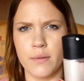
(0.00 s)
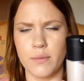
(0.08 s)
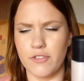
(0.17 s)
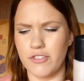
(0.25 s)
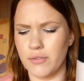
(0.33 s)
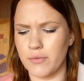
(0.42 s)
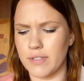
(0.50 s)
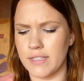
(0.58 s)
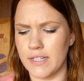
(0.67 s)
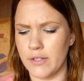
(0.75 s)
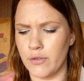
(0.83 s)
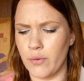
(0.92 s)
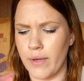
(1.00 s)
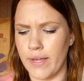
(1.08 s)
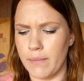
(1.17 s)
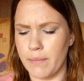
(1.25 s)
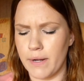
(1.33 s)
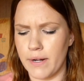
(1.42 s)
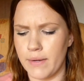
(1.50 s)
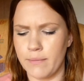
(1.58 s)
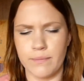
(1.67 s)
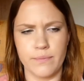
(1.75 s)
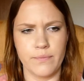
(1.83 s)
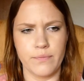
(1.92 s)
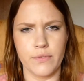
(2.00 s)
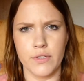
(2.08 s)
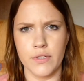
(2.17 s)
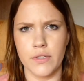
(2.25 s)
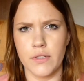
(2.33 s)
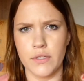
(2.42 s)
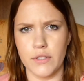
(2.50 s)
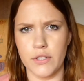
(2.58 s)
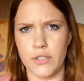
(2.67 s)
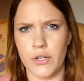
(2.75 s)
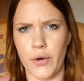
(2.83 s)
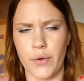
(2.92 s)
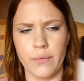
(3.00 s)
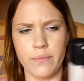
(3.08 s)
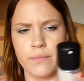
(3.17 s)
which is really annoying, but you know,